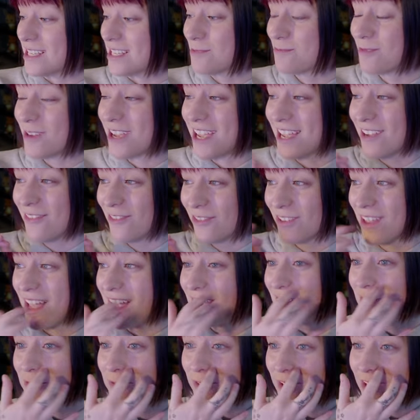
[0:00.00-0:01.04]
But like
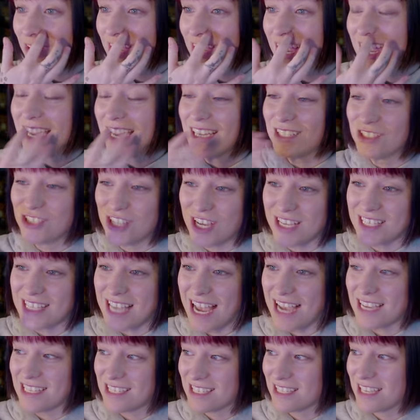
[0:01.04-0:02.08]
if we're looking at just
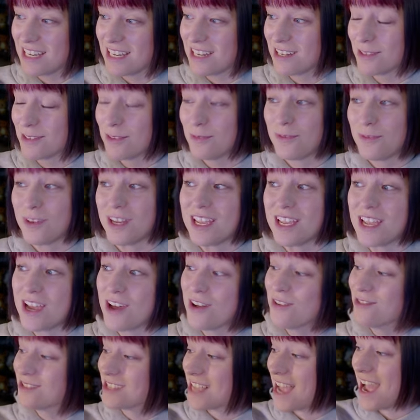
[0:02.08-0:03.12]
isolated of the
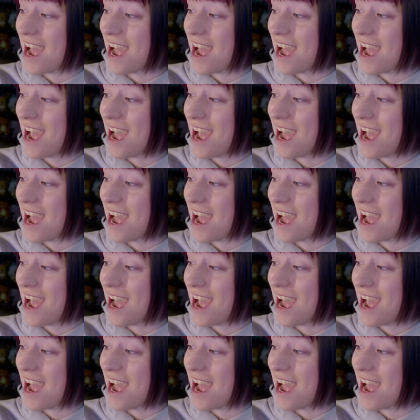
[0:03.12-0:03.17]
videos,